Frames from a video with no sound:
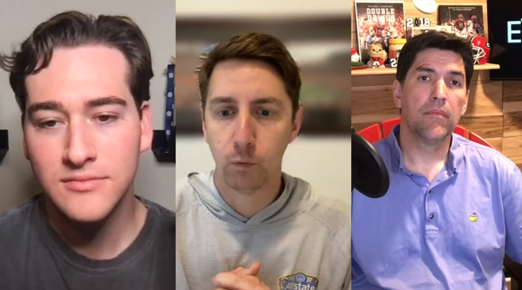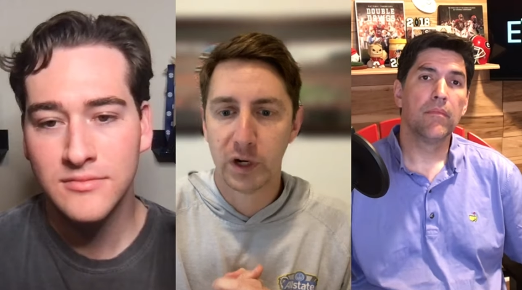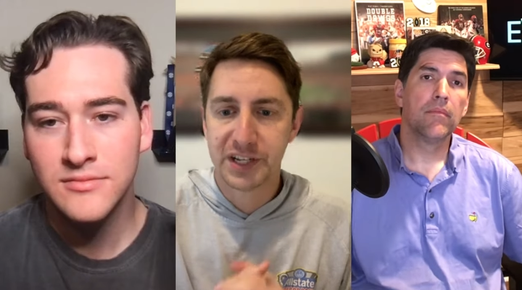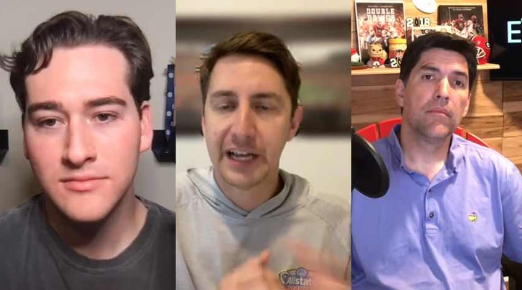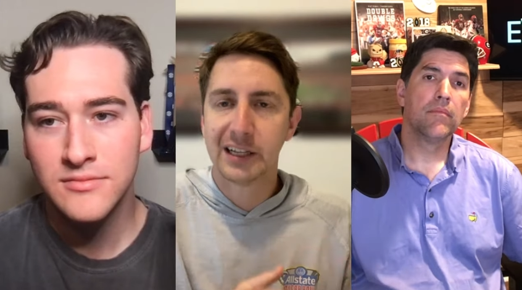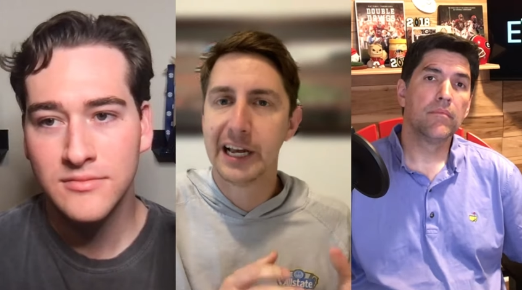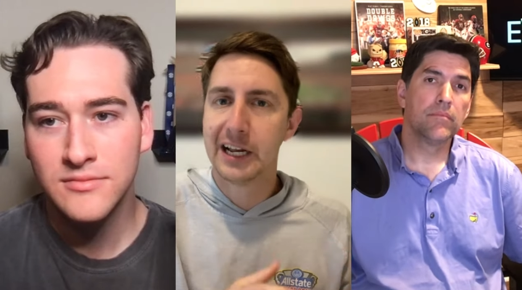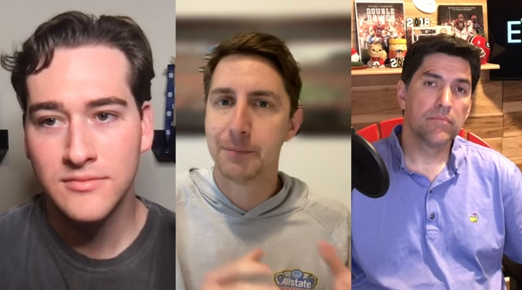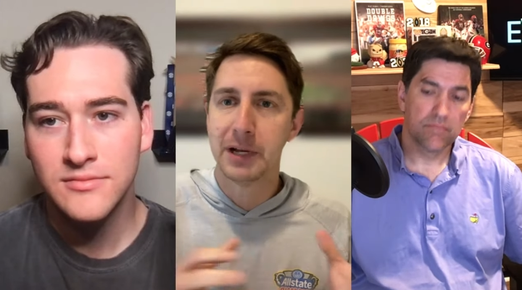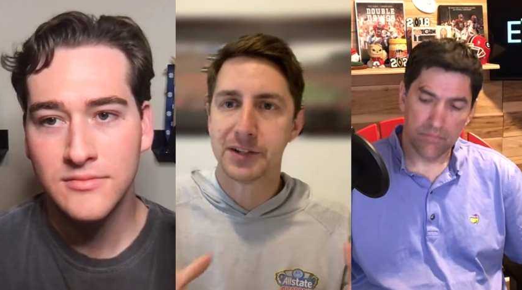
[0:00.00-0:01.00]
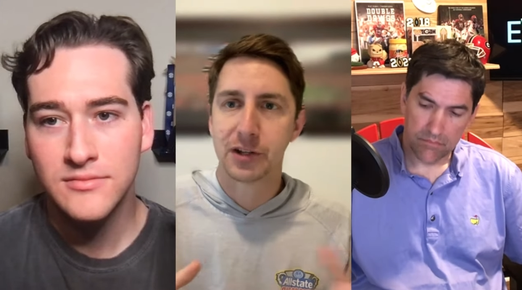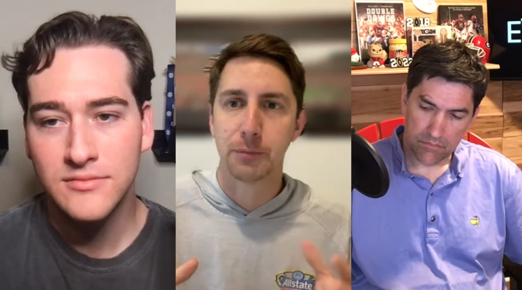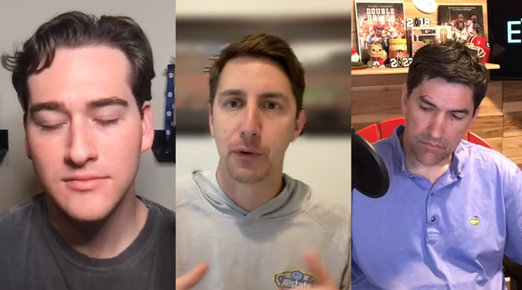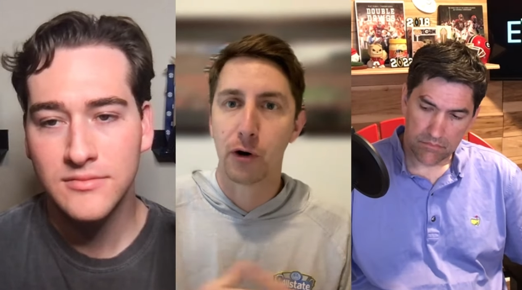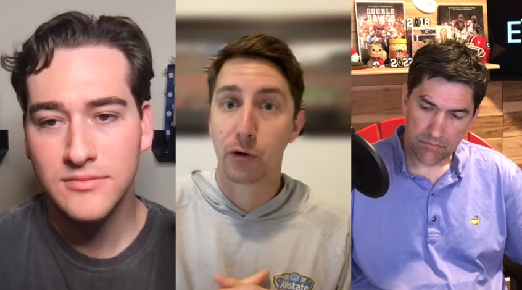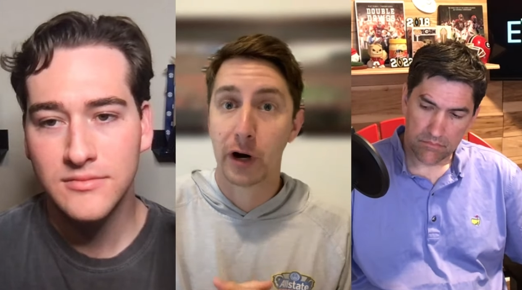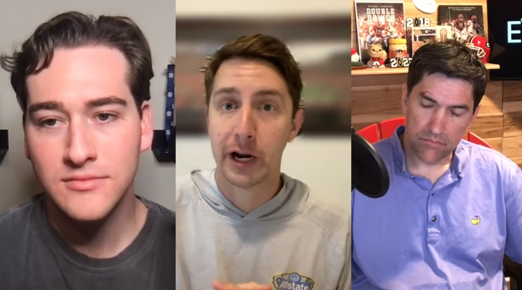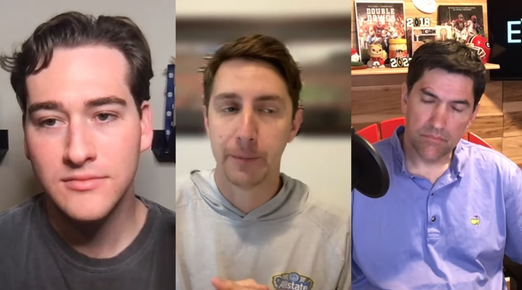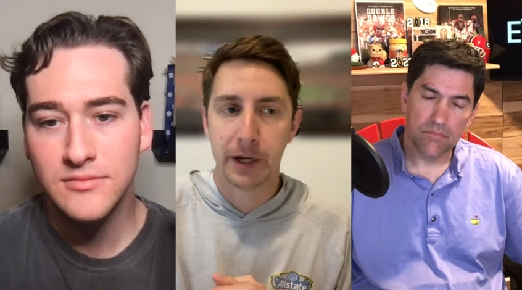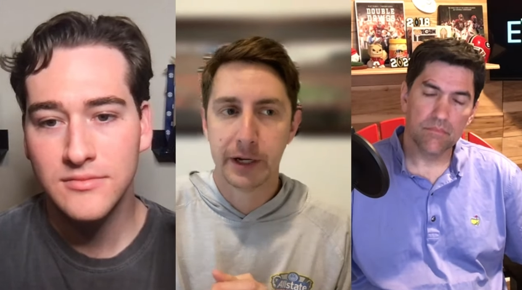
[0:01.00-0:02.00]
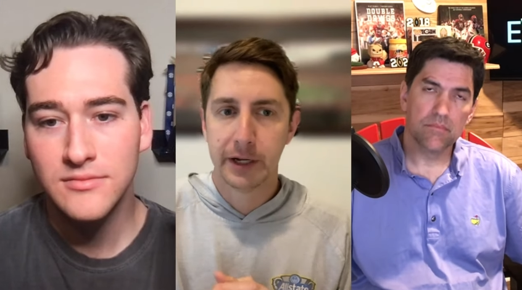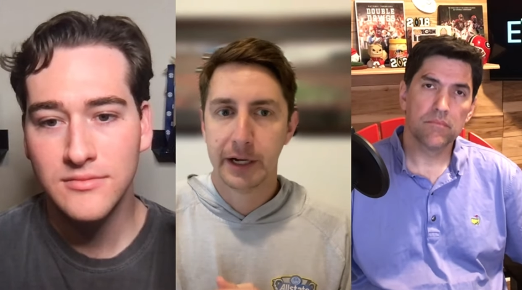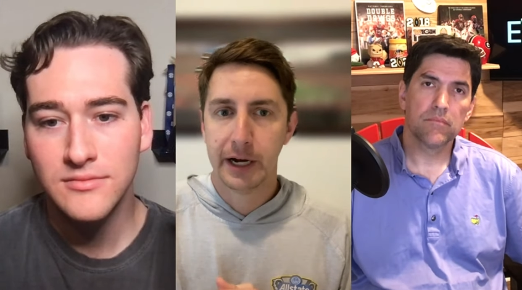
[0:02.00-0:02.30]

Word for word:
Speaker 1: What Dan Lanning meant to the program,